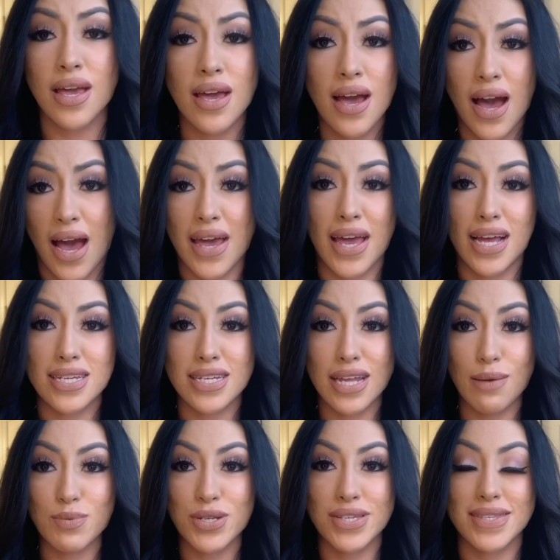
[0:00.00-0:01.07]
I ended
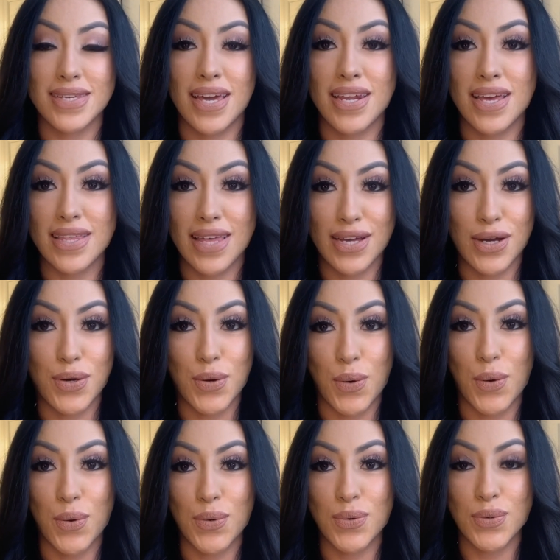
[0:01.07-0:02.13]
up just getting like a
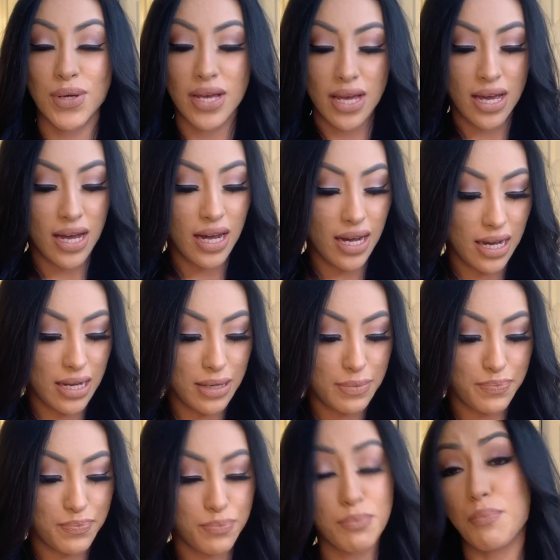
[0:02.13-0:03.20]
whole
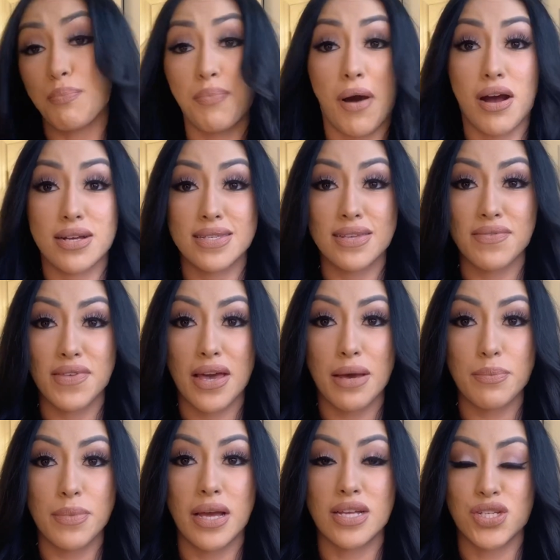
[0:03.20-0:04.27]
box of
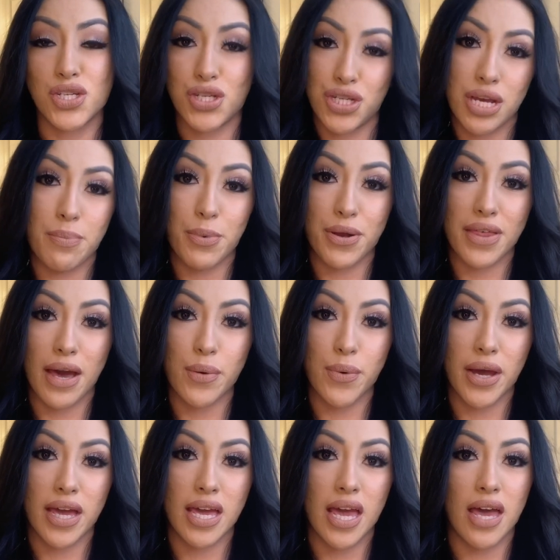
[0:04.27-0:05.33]
them. It's cheaper that
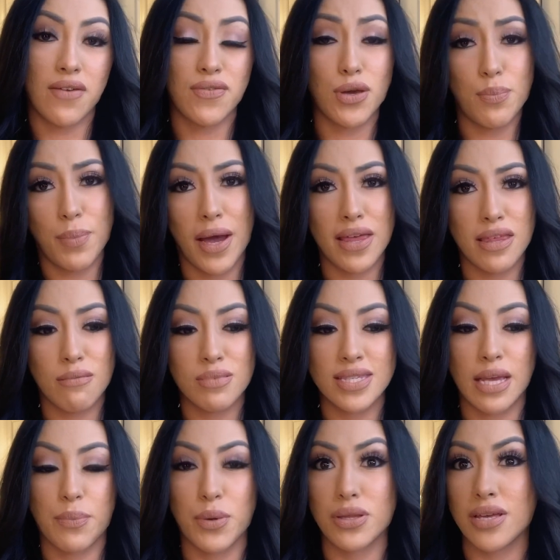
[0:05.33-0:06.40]
way. If you buy them
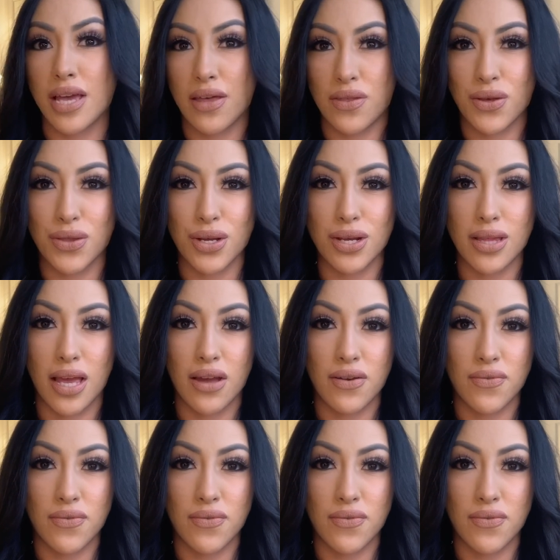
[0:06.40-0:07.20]
separately, I think they're like